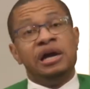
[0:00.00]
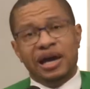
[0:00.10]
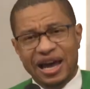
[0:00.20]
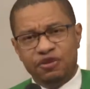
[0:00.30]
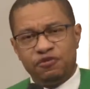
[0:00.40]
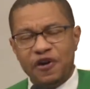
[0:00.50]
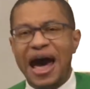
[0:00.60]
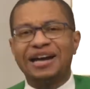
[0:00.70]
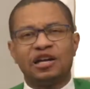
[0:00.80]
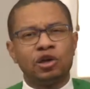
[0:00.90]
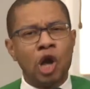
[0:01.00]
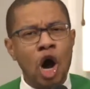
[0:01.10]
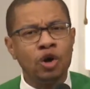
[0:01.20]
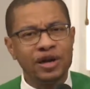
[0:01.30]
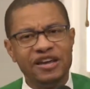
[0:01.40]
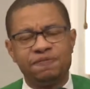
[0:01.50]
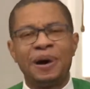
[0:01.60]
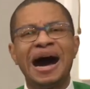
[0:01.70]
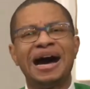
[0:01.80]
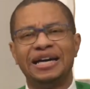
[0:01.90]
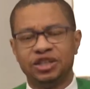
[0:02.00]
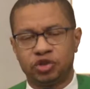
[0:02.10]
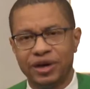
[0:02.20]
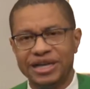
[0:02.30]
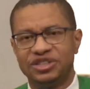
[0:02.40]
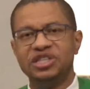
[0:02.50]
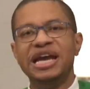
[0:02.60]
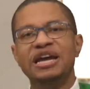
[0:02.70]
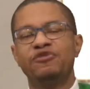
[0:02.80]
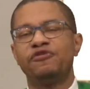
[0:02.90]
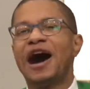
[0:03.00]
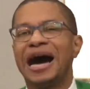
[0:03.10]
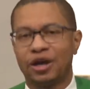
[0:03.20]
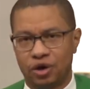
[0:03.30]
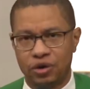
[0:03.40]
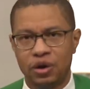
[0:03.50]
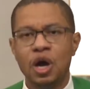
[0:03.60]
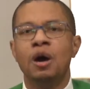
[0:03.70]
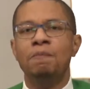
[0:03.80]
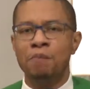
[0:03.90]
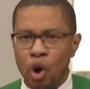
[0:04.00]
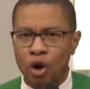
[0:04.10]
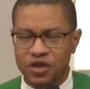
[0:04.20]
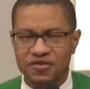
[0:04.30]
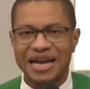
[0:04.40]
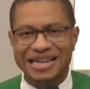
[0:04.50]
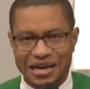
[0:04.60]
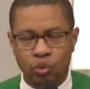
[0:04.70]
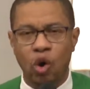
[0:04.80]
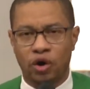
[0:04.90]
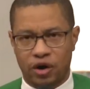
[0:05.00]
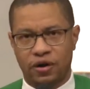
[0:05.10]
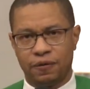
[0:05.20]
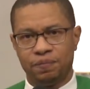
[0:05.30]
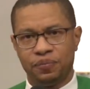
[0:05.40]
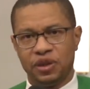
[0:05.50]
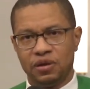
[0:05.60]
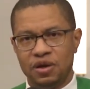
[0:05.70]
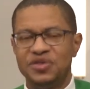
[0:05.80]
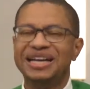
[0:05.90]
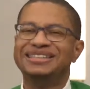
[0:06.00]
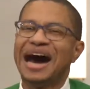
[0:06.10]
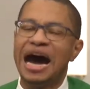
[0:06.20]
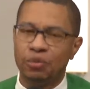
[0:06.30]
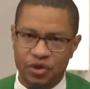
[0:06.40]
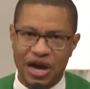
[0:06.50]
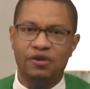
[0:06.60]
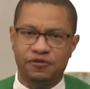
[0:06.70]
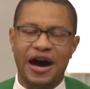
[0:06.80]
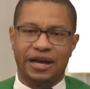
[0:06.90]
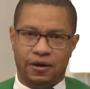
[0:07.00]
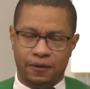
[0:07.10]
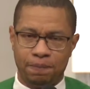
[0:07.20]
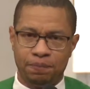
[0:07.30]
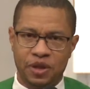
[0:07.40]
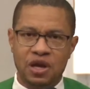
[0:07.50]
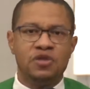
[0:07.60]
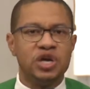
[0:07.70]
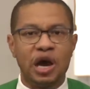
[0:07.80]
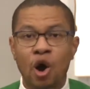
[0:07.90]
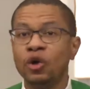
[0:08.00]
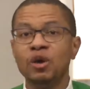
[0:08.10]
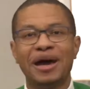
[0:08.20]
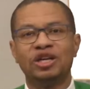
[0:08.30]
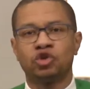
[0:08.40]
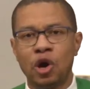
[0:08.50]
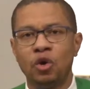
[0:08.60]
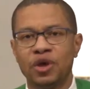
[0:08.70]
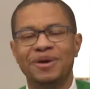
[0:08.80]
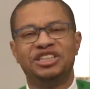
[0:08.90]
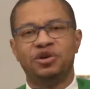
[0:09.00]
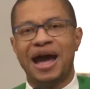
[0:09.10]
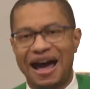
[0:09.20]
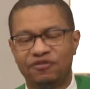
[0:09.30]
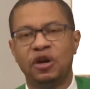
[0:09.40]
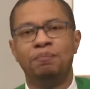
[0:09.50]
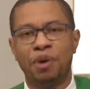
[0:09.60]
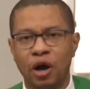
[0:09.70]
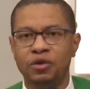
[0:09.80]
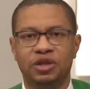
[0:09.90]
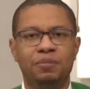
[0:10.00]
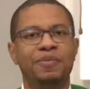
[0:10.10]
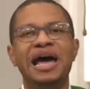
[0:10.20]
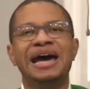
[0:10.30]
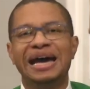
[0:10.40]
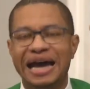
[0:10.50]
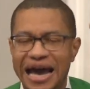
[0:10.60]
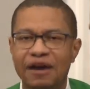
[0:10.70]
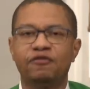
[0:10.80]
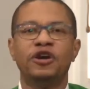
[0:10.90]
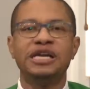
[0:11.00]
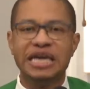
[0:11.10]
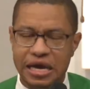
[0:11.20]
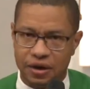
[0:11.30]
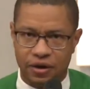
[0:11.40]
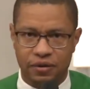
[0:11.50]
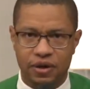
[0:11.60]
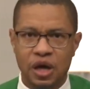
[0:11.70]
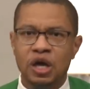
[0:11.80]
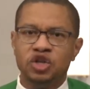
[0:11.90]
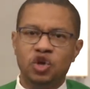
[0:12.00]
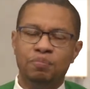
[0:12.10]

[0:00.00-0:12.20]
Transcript: In fact, longleaf pine trees need fire more than they need water. They die without fire. The only way to grow them is you have to burn them every year. You